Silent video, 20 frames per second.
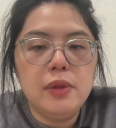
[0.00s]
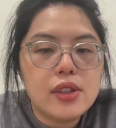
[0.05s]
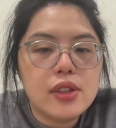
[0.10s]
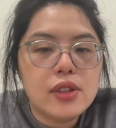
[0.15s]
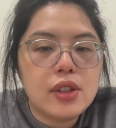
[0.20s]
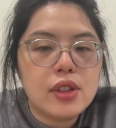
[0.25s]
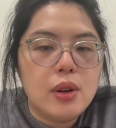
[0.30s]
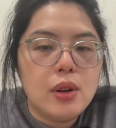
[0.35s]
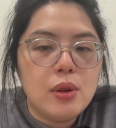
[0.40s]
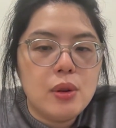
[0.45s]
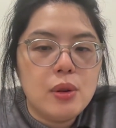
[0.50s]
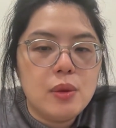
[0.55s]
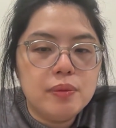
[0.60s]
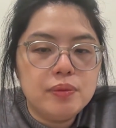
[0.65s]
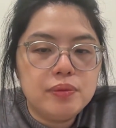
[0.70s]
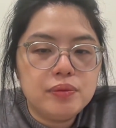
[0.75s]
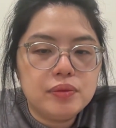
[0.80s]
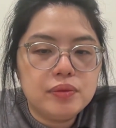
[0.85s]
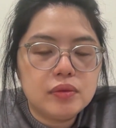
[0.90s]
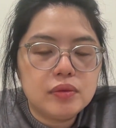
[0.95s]
So
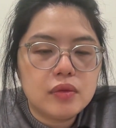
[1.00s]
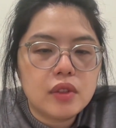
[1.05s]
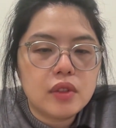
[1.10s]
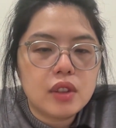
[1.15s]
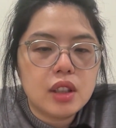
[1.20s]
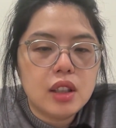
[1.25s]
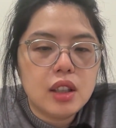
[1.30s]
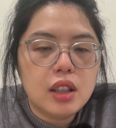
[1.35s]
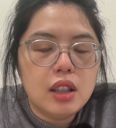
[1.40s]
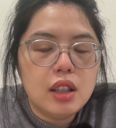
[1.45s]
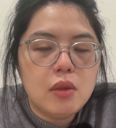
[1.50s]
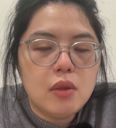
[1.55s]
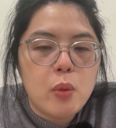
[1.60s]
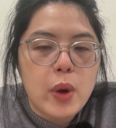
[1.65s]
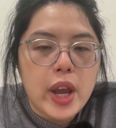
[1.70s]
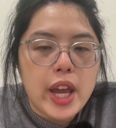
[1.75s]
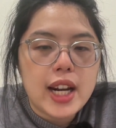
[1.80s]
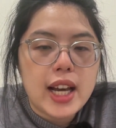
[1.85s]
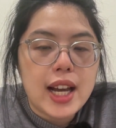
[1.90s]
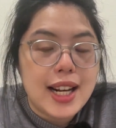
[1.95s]

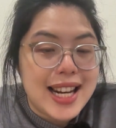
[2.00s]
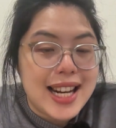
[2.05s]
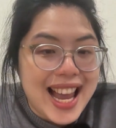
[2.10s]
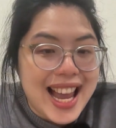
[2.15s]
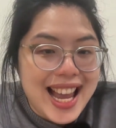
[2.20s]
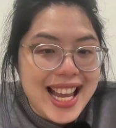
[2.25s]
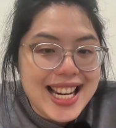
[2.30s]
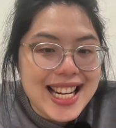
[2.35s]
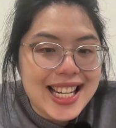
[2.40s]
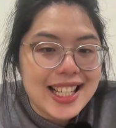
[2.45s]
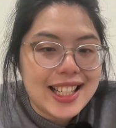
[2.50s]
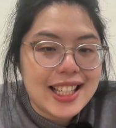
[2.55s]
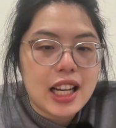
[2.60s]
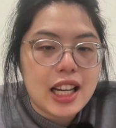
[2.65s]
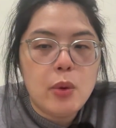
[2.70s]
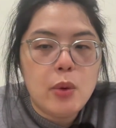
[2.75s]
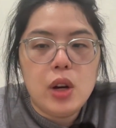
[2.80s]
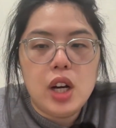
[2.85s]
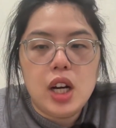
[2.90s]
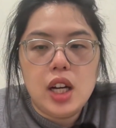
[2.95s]
when I landed in
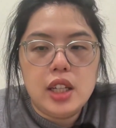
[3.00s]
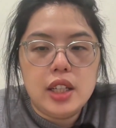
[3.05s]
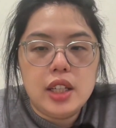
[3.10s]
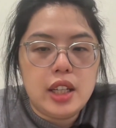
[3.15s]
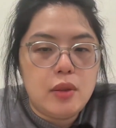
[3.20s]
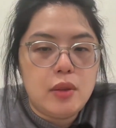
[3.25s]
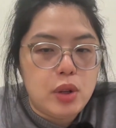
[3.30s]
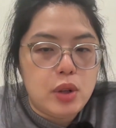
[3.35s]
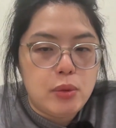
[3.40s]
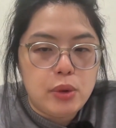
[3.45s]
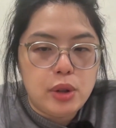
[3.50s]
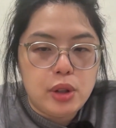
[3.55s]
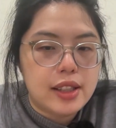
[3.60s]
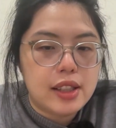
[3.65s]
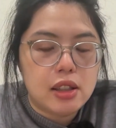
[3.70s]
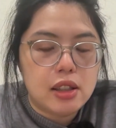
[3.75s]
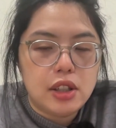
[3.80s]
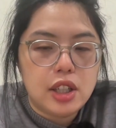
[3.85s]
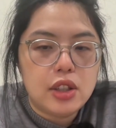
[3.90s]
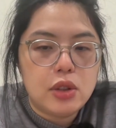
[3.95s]
Taiwan and we were
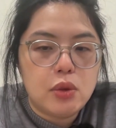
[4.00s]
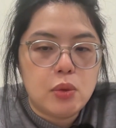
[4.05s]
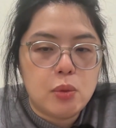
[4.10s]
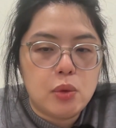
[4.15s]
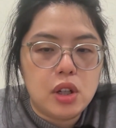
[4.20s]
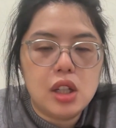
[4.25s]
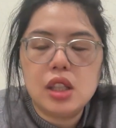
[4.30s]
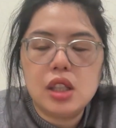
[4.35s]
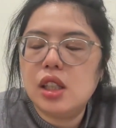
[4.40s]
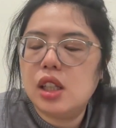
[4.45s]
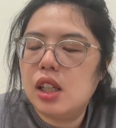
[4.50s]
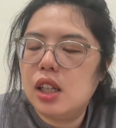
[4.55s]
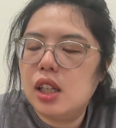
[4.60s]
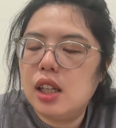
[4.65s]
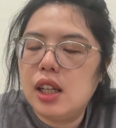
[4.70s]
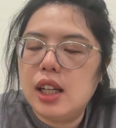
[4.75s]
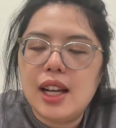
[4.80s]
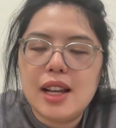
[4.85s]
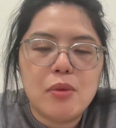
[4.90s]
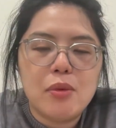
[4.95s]
starting to work,
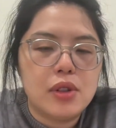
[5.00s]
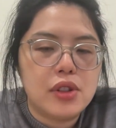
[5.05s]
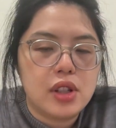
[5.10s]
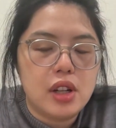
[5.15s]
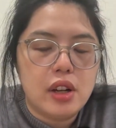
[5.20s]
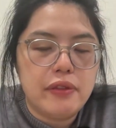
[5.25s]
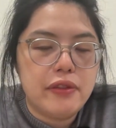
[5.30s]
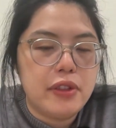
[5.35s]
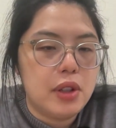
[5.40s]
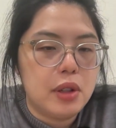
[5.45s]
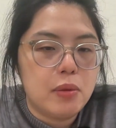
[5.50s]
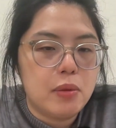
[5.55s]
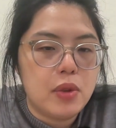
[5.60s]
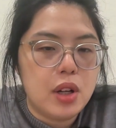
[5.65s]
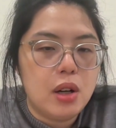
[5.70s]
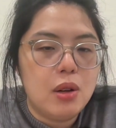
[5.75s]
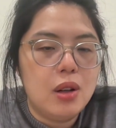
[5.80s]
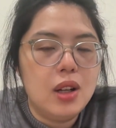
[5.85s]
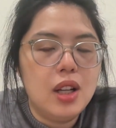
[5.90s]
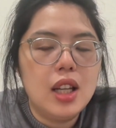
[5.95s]
I was not feeling
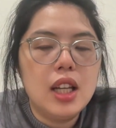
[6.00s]
well.